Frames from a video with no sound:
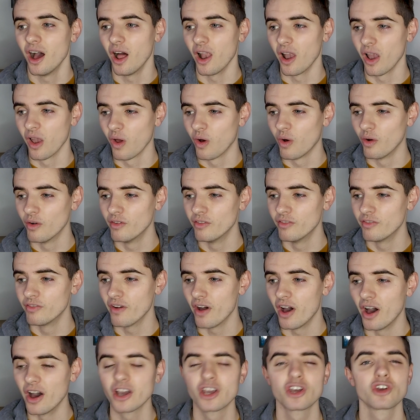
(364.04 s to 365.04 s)
a lot
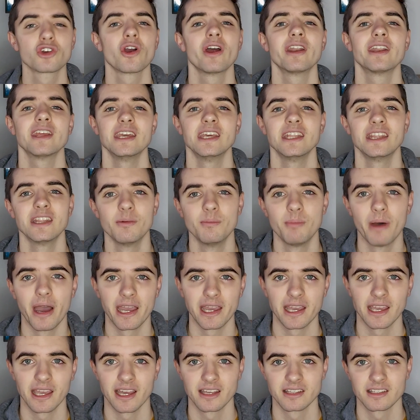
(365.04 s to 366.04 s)
of credit in the
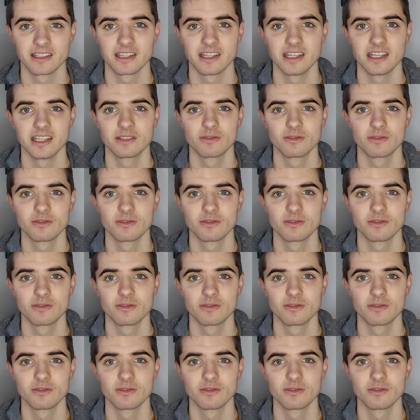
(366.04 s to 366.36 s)
bank, hasn't he?